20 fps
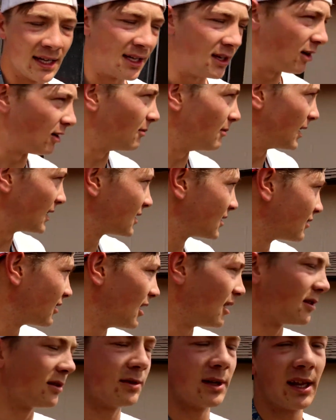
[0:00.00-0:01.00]
you know, messing
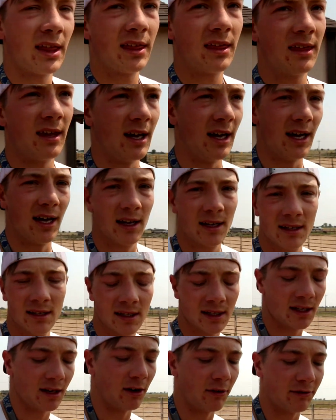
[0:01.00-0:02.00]
around with
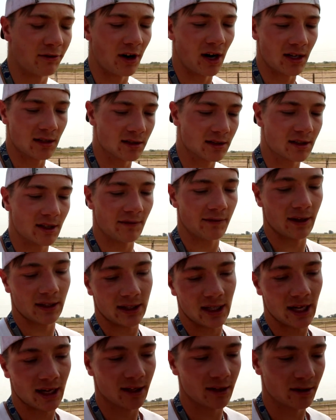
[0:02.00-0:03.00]
you know, friends and stuff
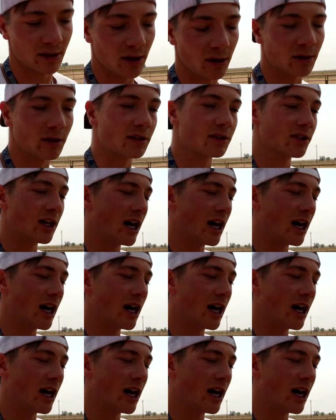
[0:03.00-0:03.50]
like that, you know, going to the